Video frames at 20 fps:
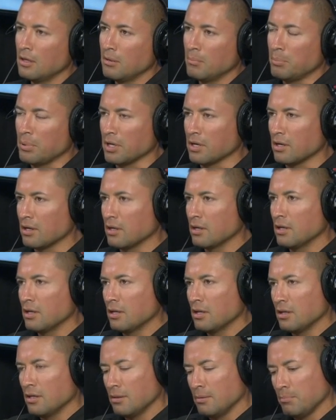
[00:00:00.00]
But
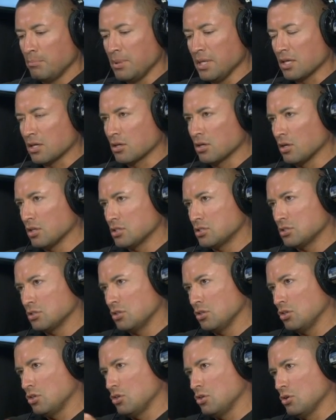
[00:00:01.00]
because
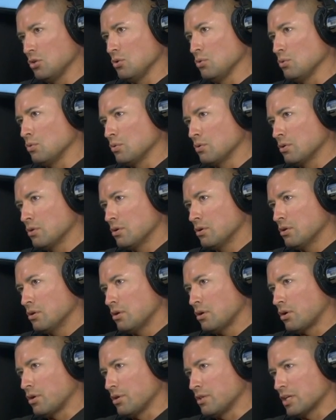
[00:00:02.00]
you
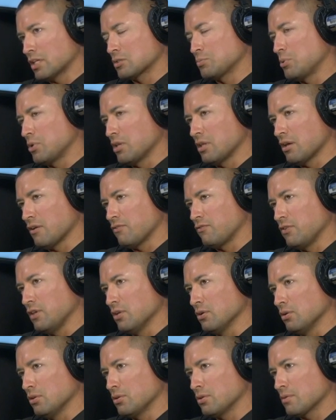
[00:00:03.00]
are an expert in that
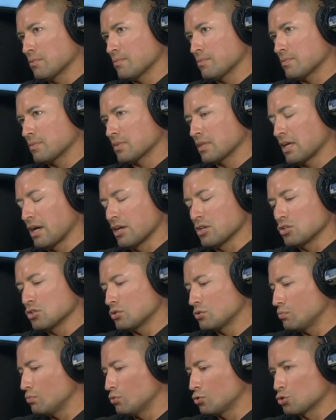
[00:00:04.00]
field, I
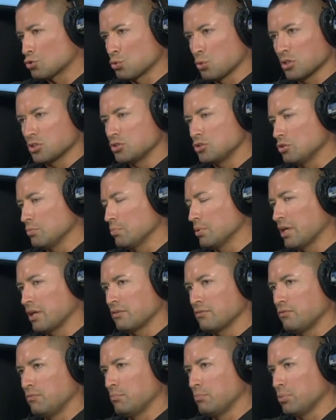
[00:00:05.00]
just trust you
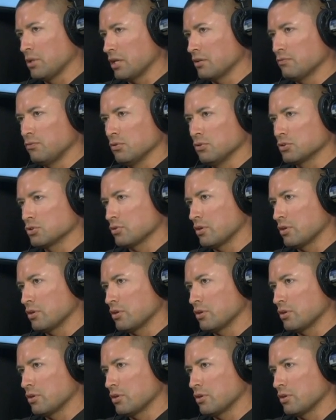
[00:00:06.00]
blind, blindfold.